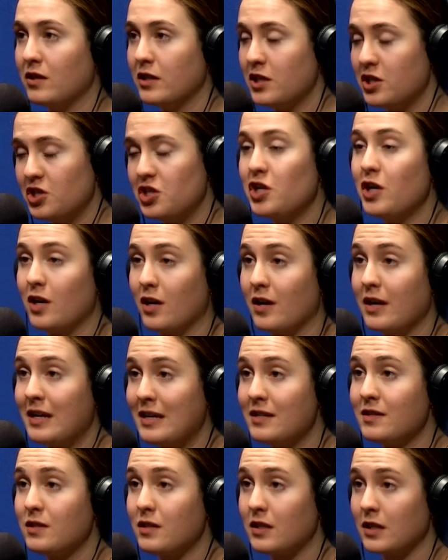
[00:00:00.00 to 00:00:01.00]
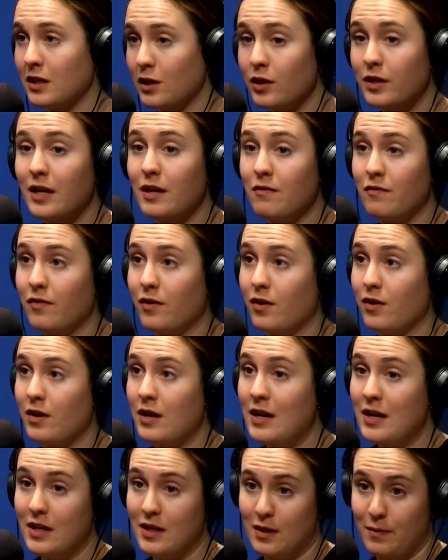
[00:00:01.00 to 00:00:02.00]
sure, he's looking for
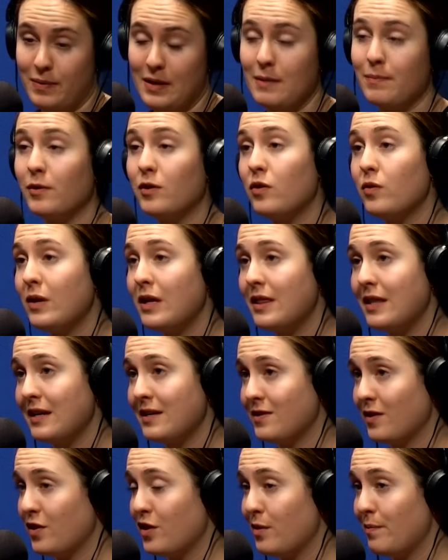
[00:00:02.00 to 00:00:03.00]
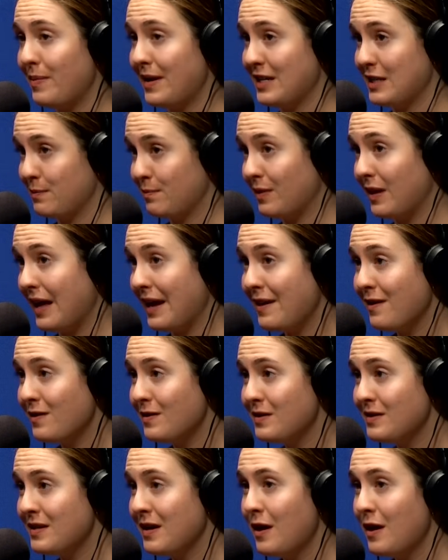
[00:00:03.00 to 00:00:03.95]
the people who he thinks are the best players.